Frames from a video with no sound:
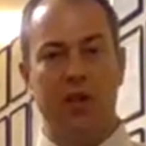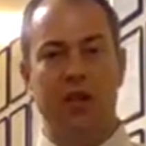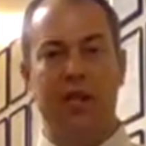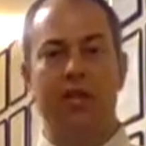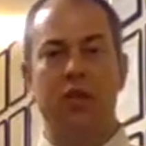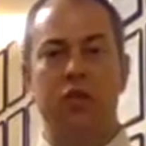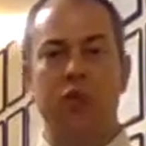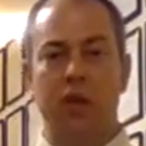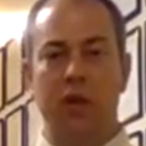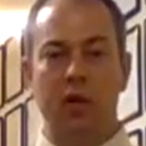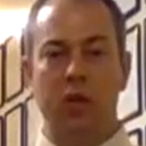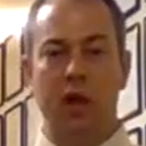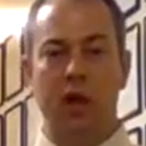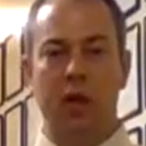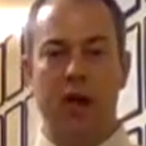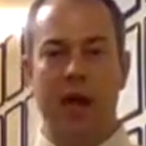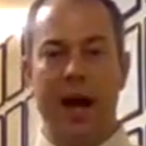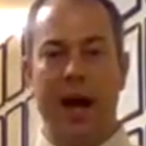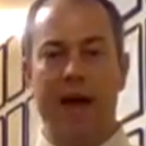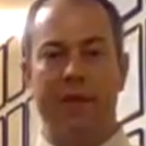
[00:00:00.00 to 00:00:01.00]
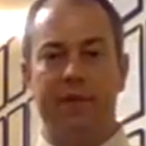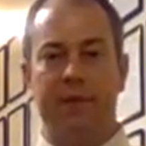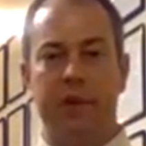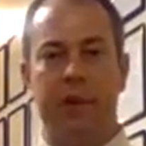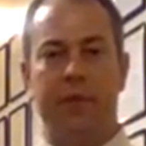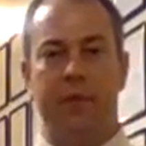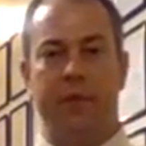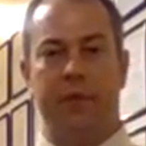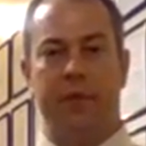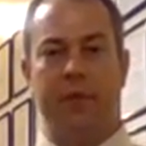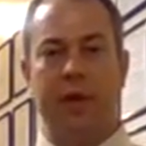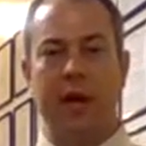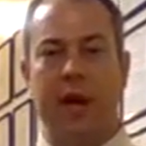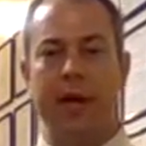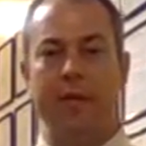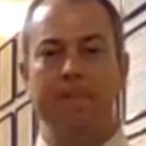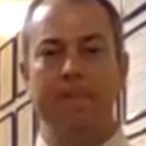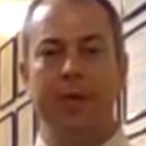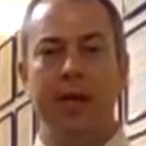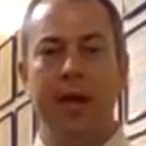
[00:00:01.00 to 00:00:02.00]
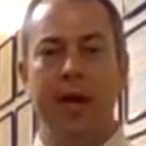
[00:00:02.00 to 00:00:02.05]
That's really what we're after. Okay.